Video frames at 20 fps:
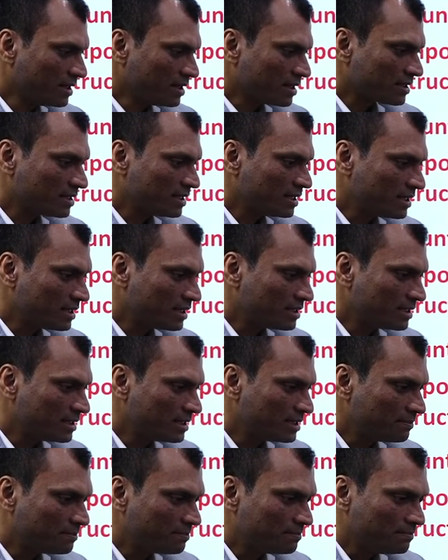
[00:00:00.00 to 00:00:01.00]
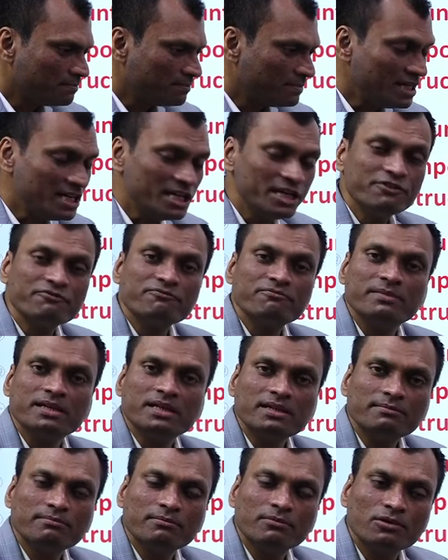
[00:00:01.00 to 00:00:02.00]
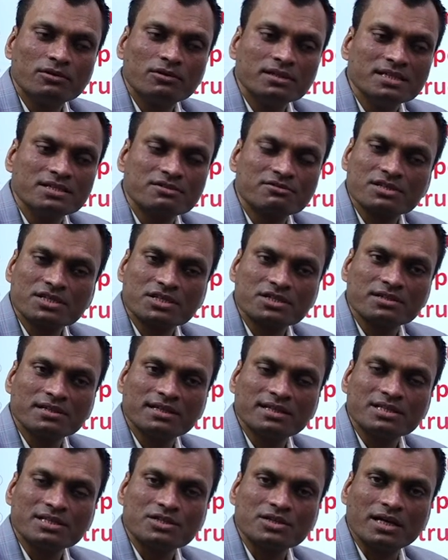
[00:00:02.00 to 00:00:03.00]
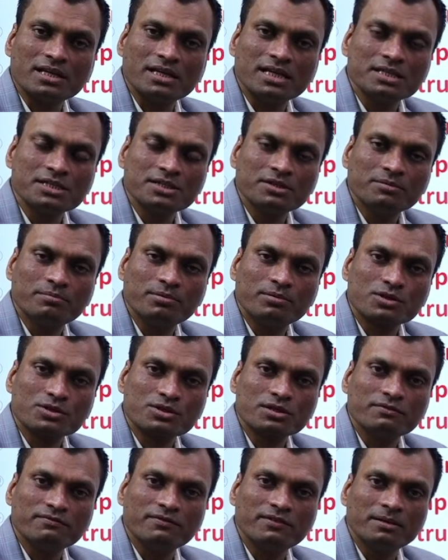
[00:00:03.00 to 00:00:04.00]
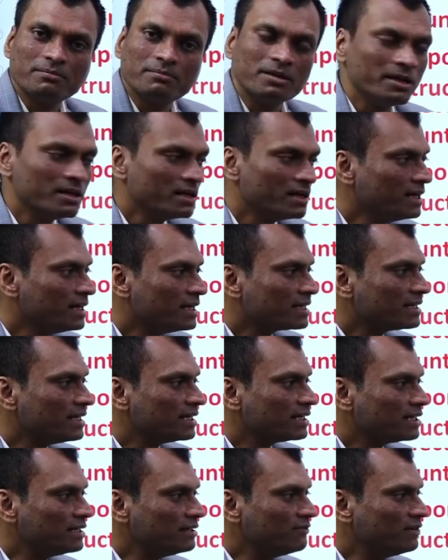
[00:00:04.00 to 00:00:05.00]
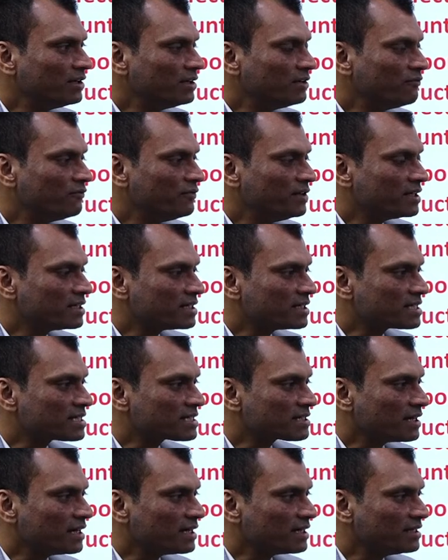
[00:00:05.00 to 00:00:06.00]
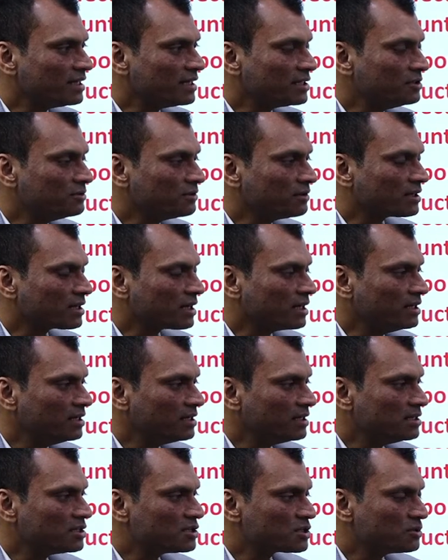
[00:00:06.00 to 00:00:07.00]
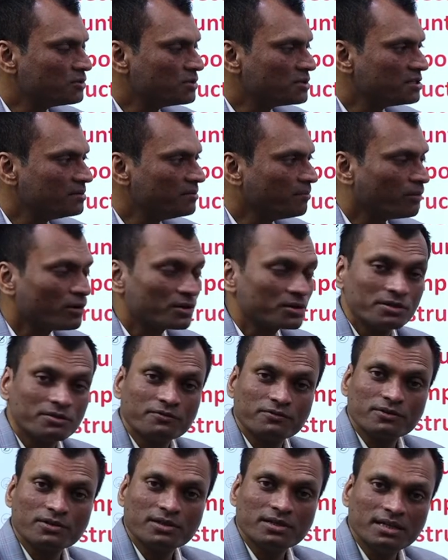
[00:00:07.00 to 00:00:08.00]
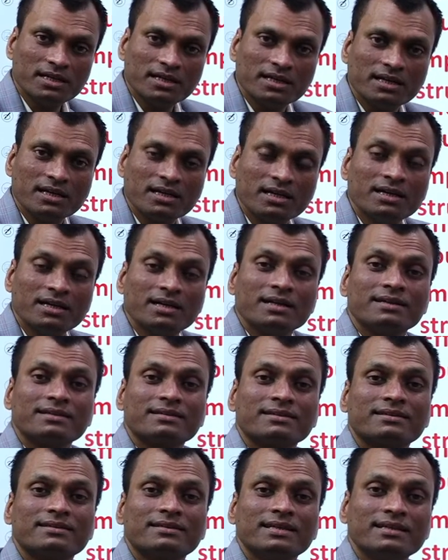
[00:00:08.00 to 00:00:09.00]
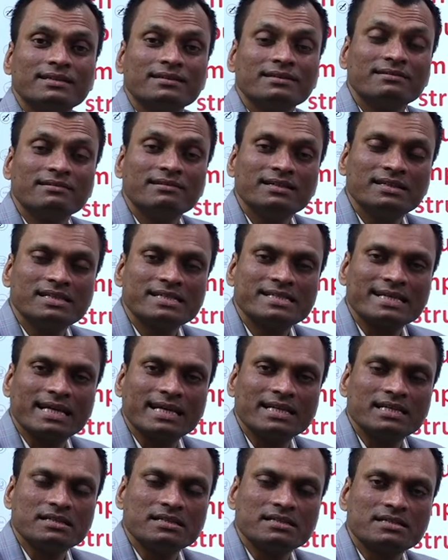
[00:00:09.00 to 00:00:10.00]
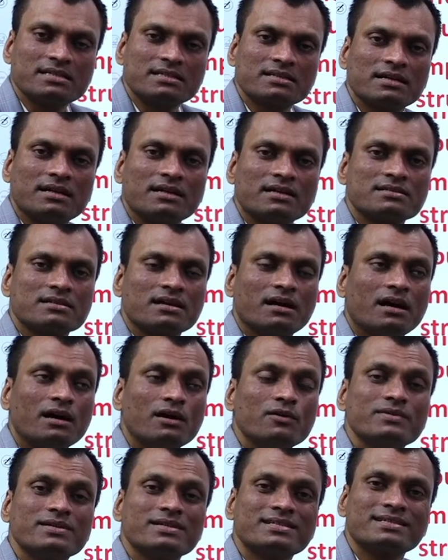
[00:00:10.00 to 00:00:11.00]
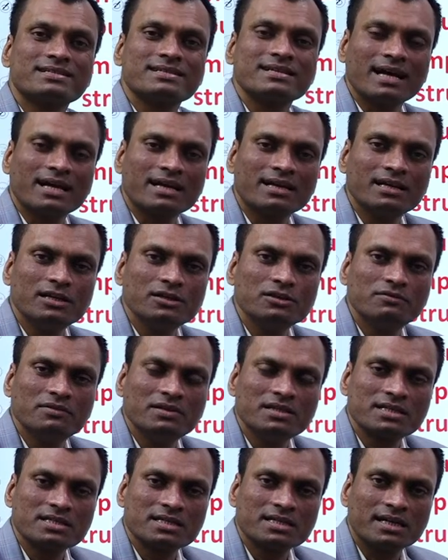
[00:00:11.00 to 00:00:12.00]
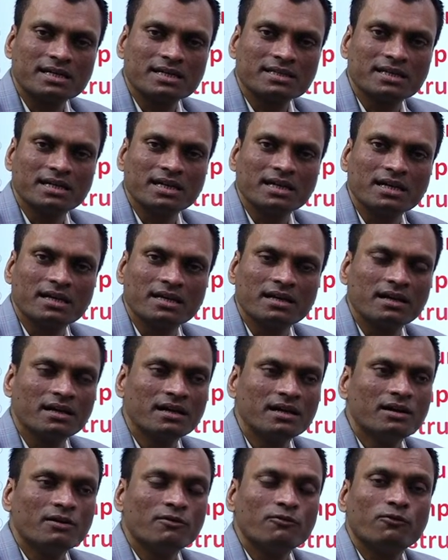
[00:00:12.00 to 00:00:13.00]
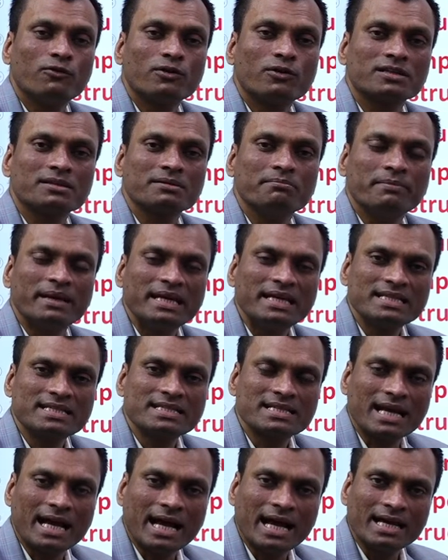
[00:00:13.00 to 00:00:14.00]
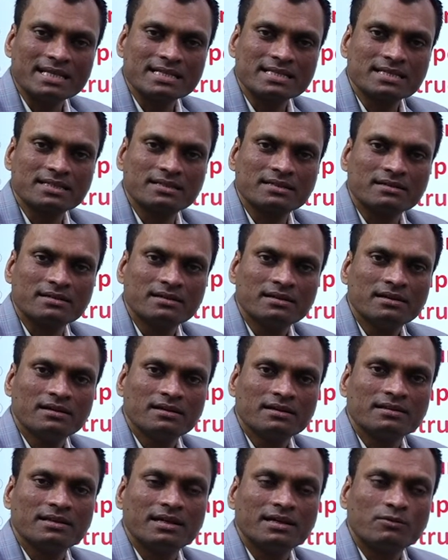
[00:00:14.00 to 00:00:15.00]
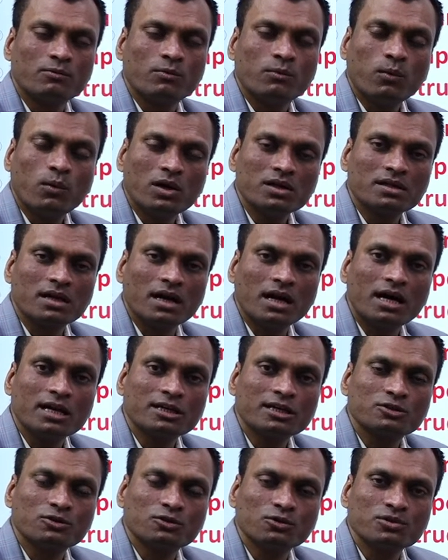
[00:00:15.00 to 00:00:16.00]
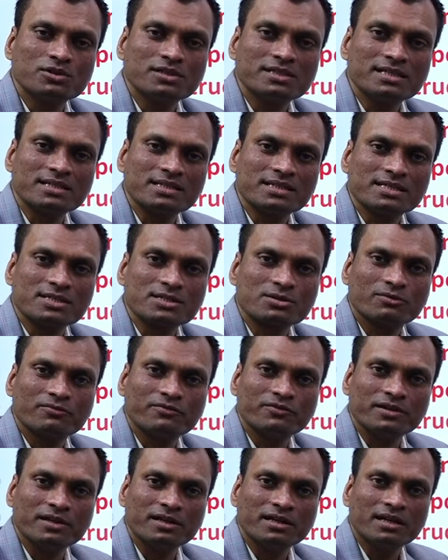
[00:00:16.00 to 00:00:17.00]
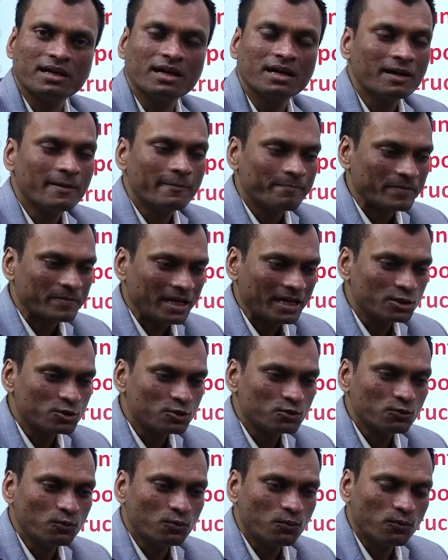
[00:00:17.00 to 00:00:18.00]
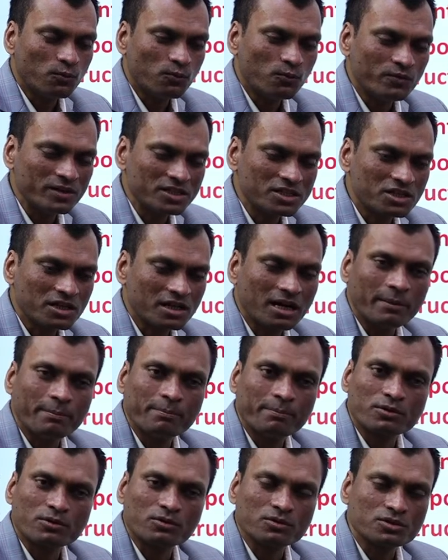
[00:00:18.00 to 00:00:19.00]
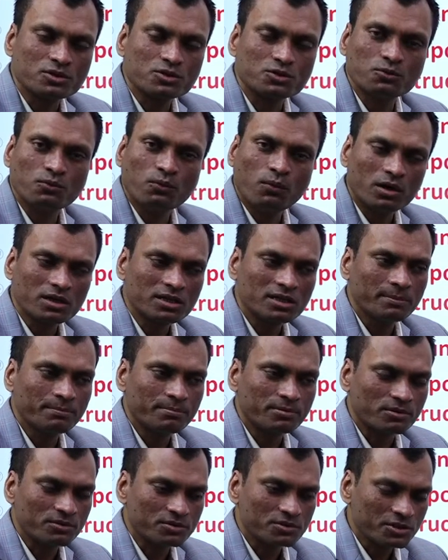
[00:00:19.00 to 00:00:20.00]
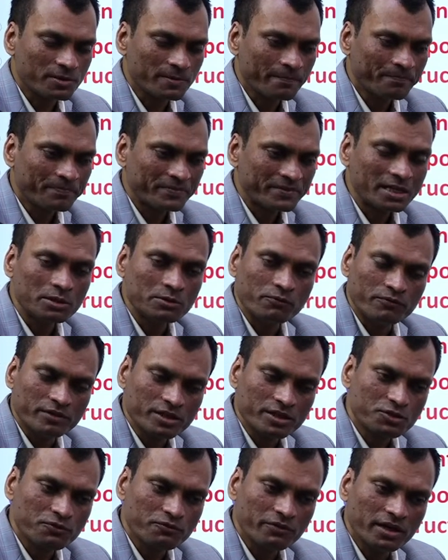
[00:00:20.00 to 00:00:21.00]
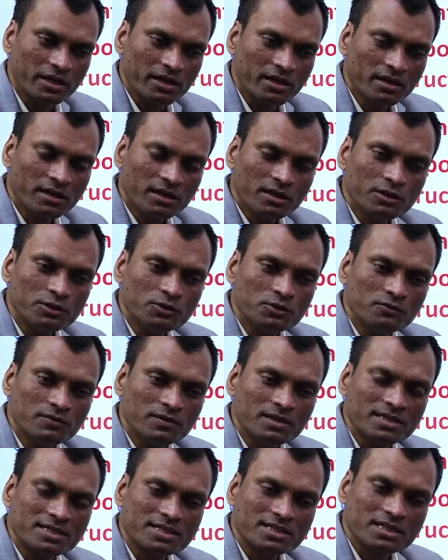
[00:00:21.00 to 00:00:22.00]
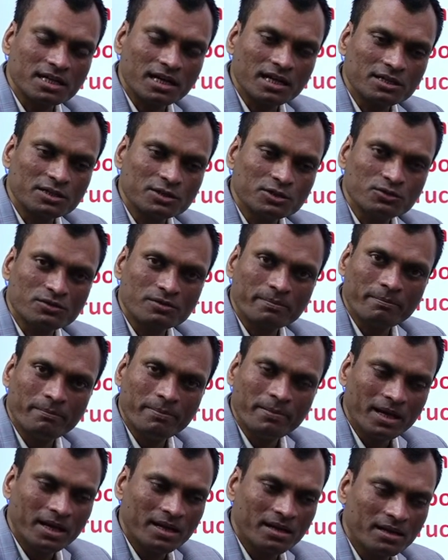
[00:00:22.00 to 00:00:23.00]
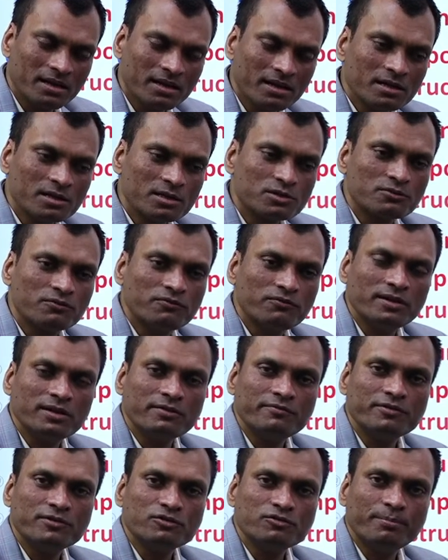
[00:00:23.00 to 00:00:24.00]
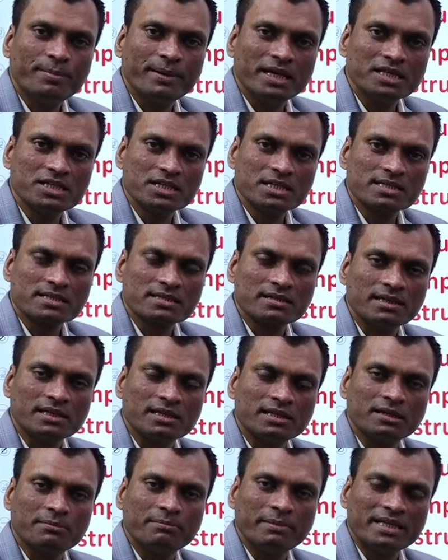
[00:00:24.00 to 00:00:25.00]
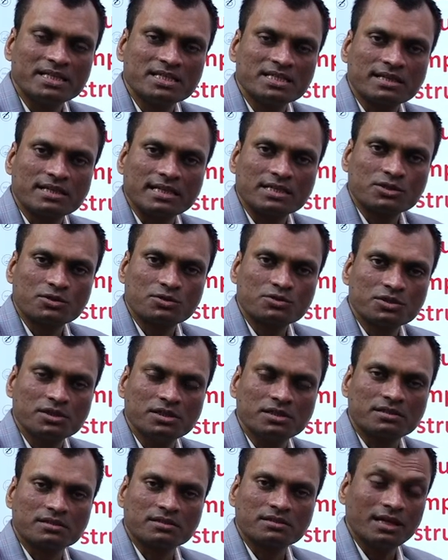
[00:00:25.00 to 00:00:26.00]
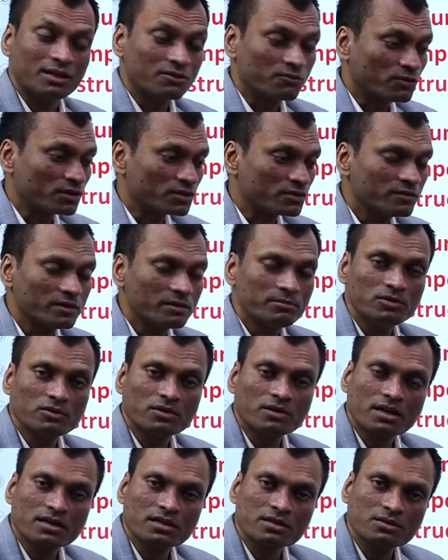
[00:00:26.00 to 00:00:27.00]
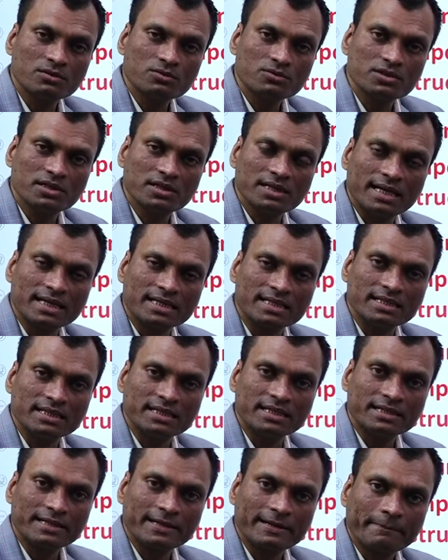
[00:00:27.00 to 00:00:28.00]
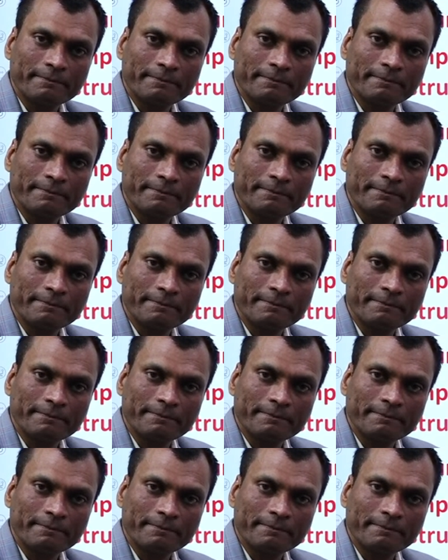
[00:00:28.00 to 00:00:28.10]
Then believe me, more interesting and challenging portion will be that even if we understand that Ukrainian issue is important for India, then the real challenge starts how exactly you will start thinking for the main answer, that what are those interests of India and to which approach, to what approach, in which way you will start your pen to fill few pages in the main answer sheet and what will be your conclusion at the end.